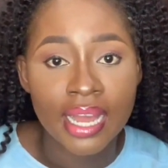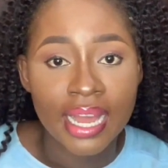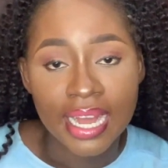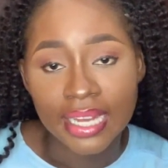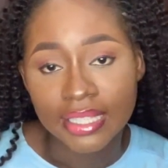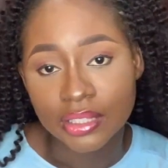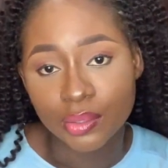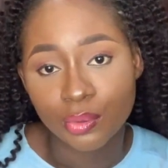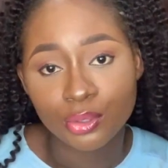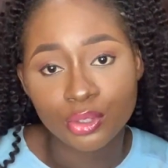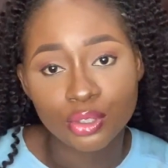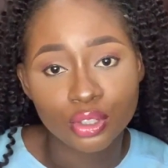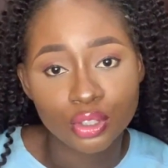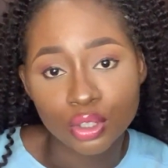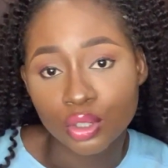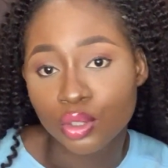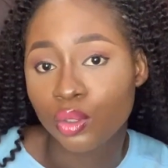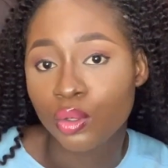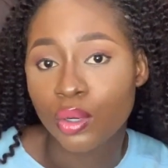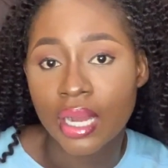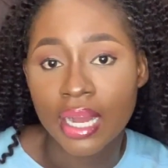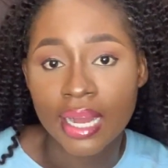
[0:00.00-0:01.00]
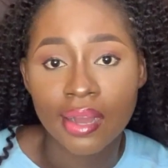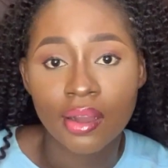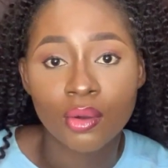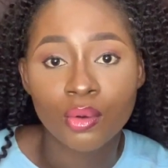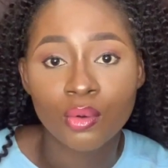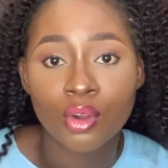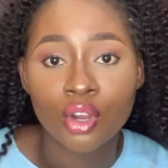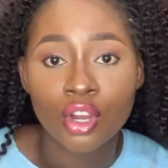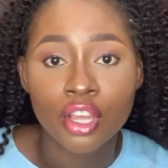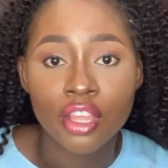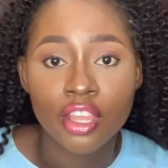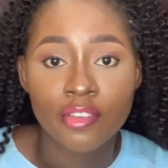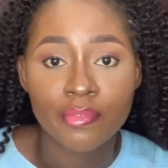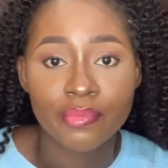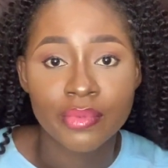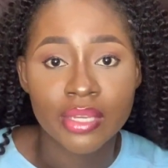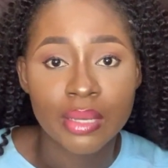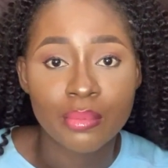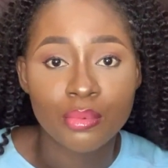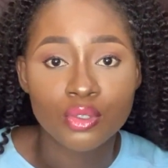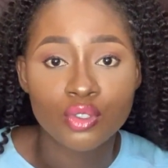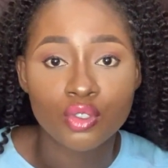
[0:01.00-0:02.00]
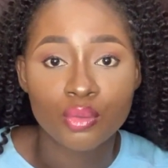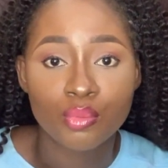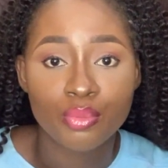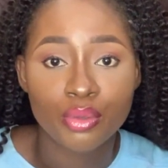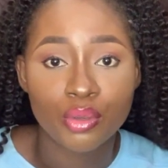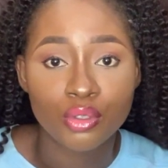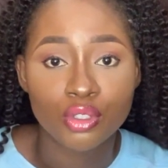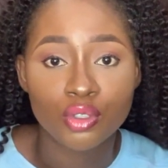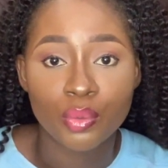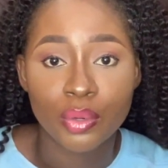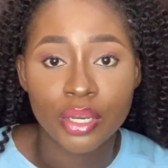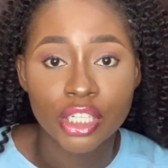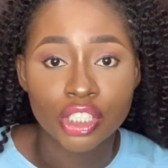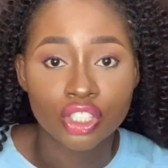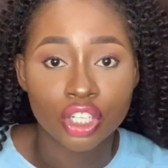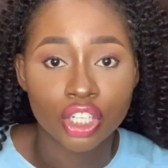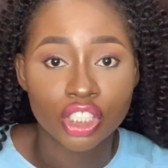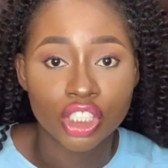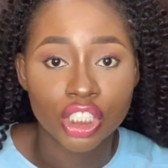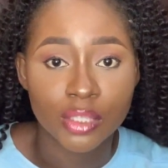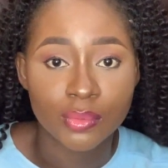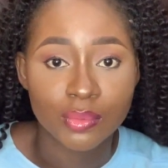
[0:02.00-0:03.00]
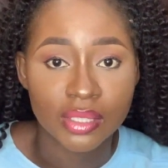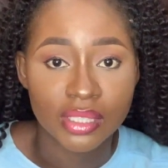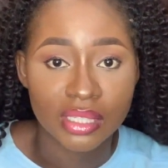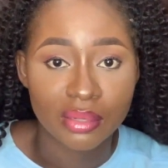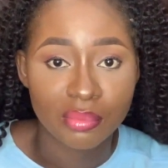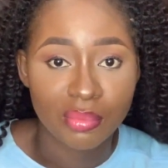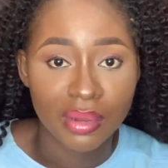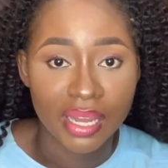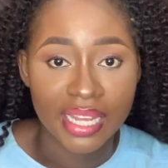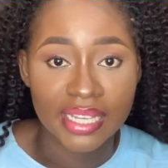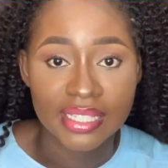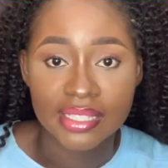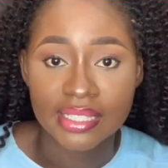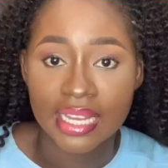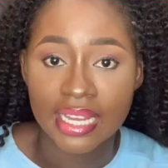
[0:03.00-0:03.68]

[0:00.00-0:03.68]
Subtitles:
and they want to know how you've been able to build relationships in the past,